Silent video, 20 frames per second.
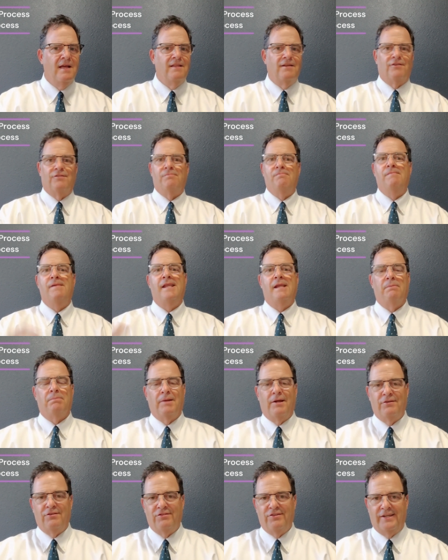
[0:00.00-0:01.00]
There's many
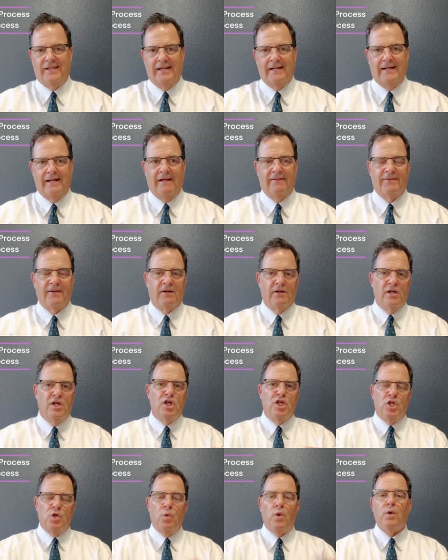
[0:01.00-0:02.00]
places to get it out there.
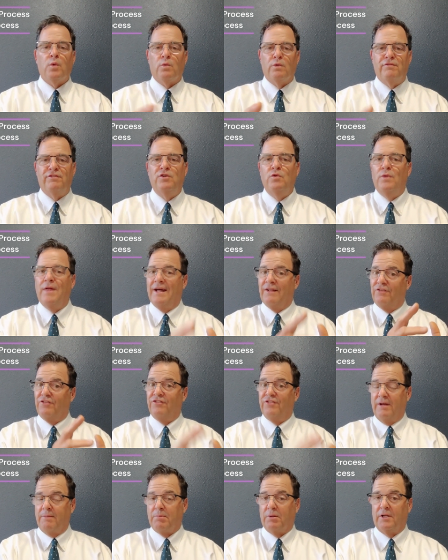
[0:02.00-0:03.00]
You want to review that
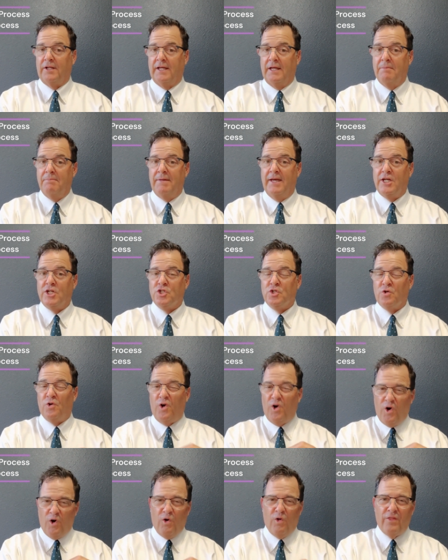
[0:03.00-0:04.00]
separately and make
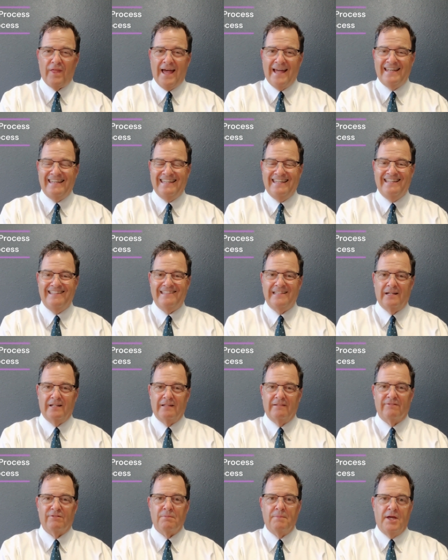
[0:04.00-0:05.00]
sure all that
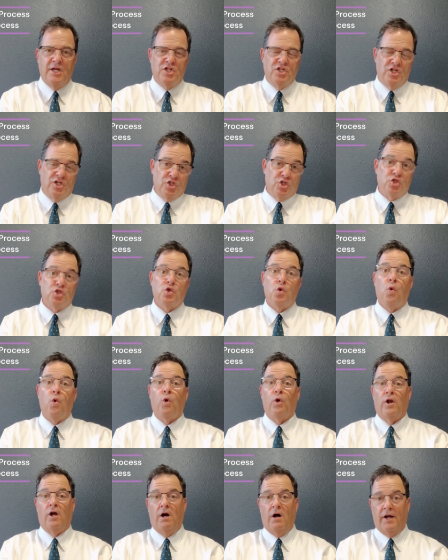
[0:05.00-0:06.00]
detailed information is
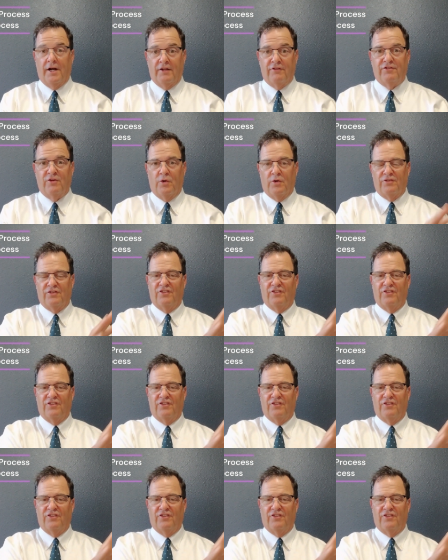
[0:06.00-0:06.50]
scored on its own.